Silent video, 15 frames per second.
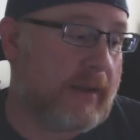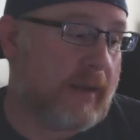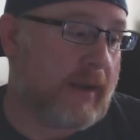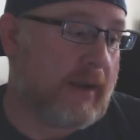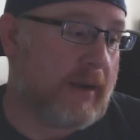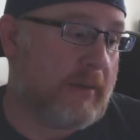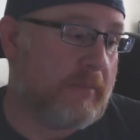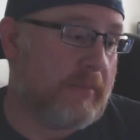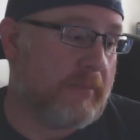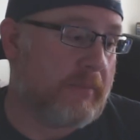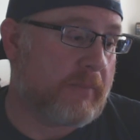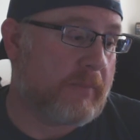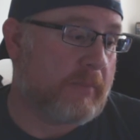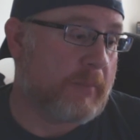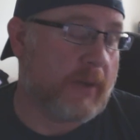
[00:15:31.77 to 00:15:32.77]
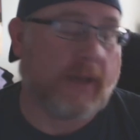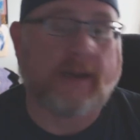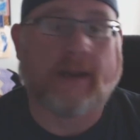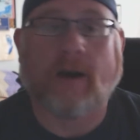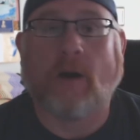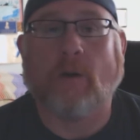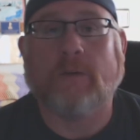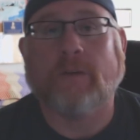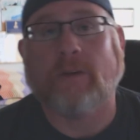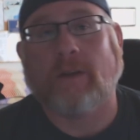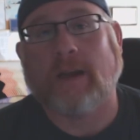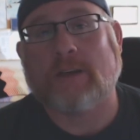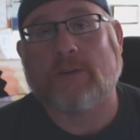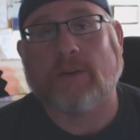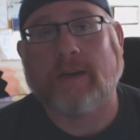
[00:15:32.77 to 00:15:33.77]
Um, but I also
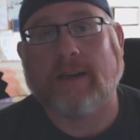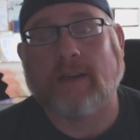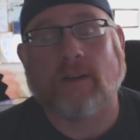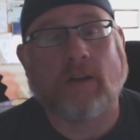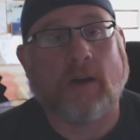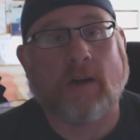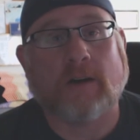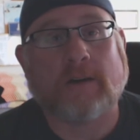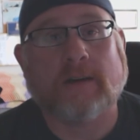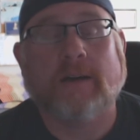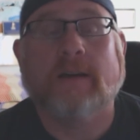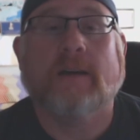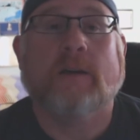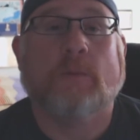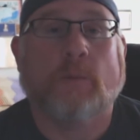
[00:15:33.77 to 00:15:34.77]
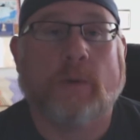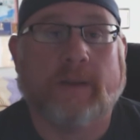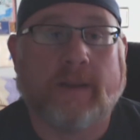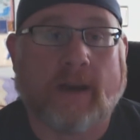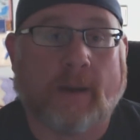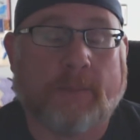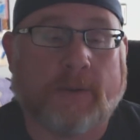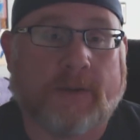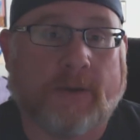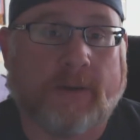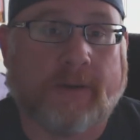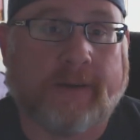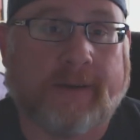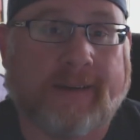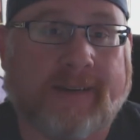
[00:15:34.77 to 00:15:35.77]
like trading long when the
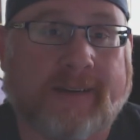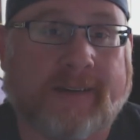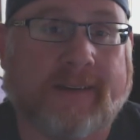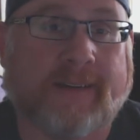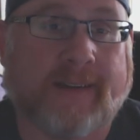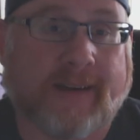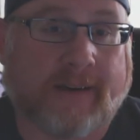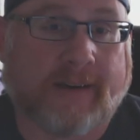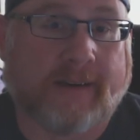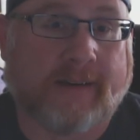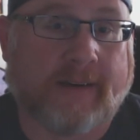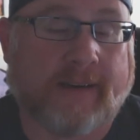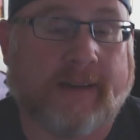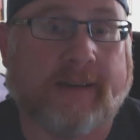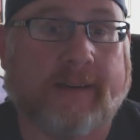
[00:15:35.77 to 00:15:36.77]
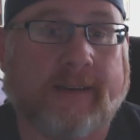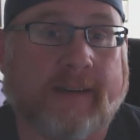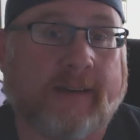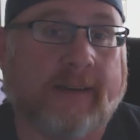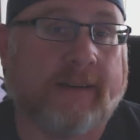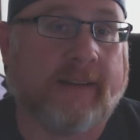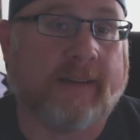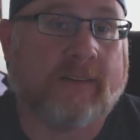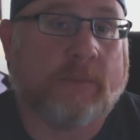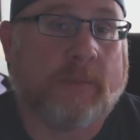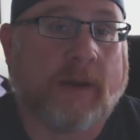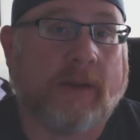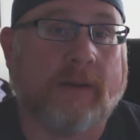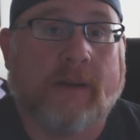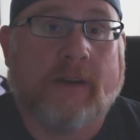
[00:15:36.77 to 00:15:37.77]
opportunity is there. And that's
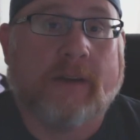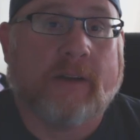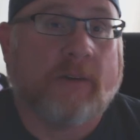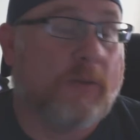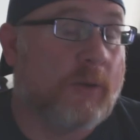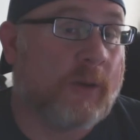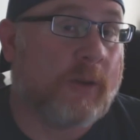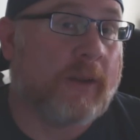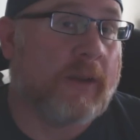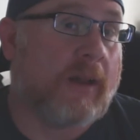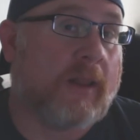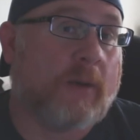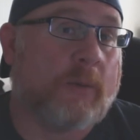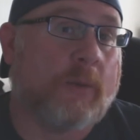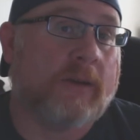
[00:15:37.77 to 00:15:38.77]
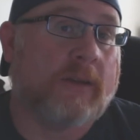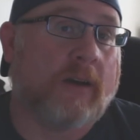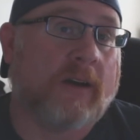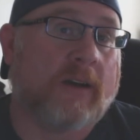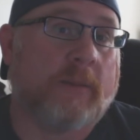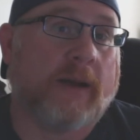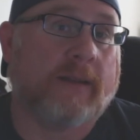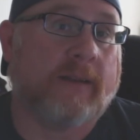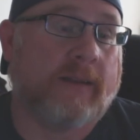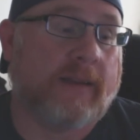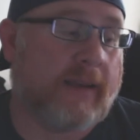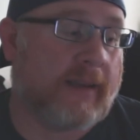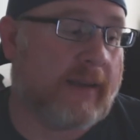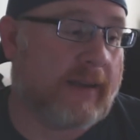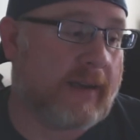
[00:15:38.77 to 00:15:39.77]
about really all I want to talk about
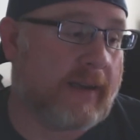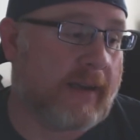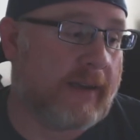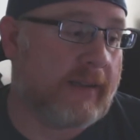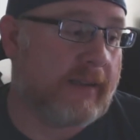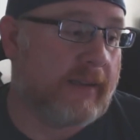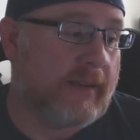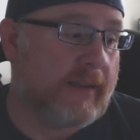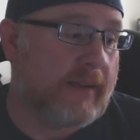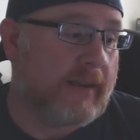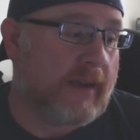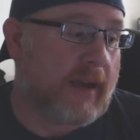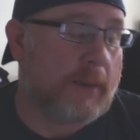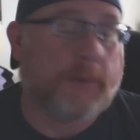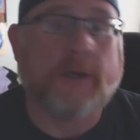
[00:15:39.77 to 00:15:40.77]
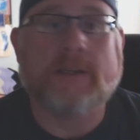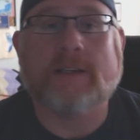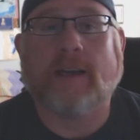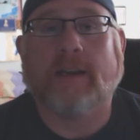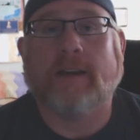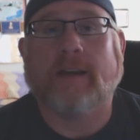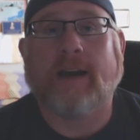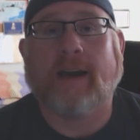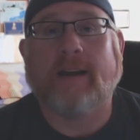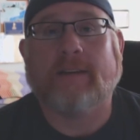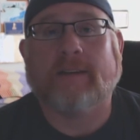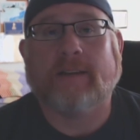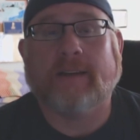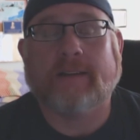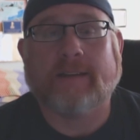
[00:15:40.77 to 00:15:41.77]
today. I appreciate you
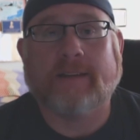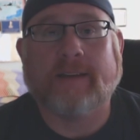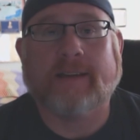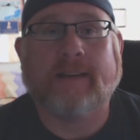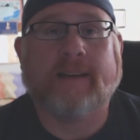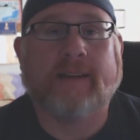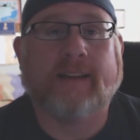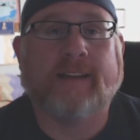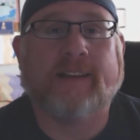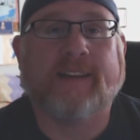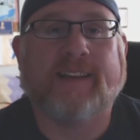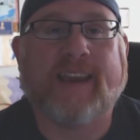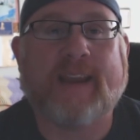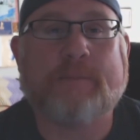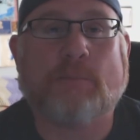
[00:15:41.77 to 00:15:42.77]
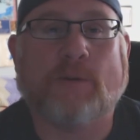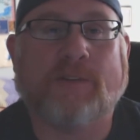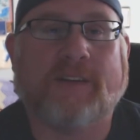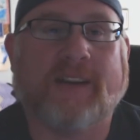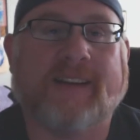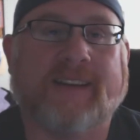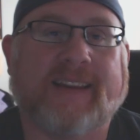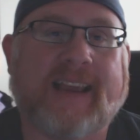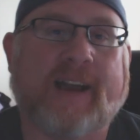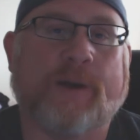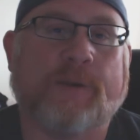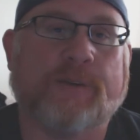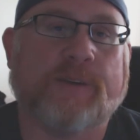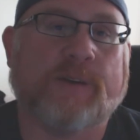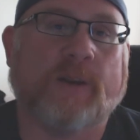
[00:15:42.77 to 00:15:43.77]
guys listening and the 8%
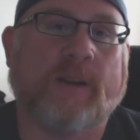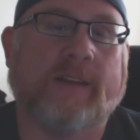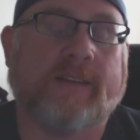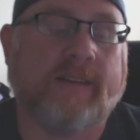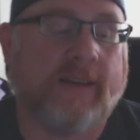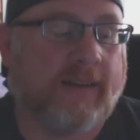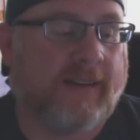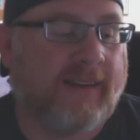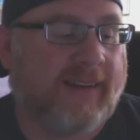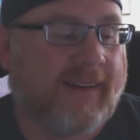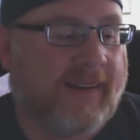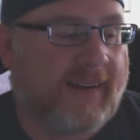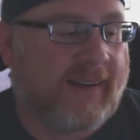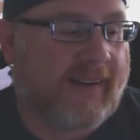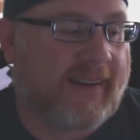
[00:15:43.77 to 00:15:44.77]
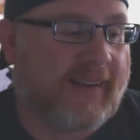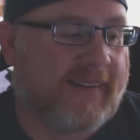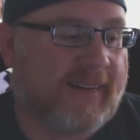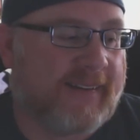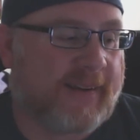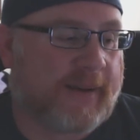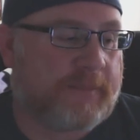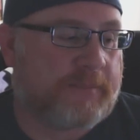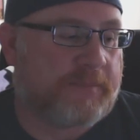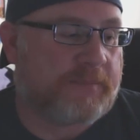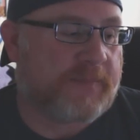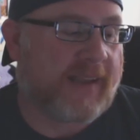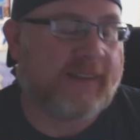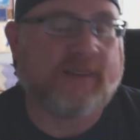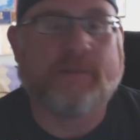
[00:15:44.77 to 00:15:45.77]
gals that are listening. And
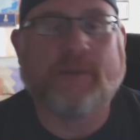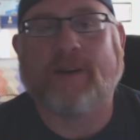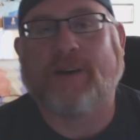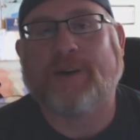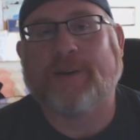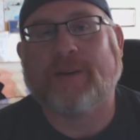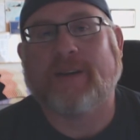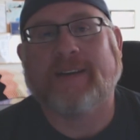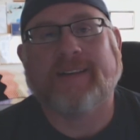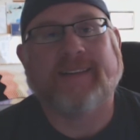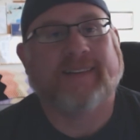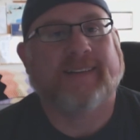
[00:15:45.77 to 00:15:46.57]
that's about all.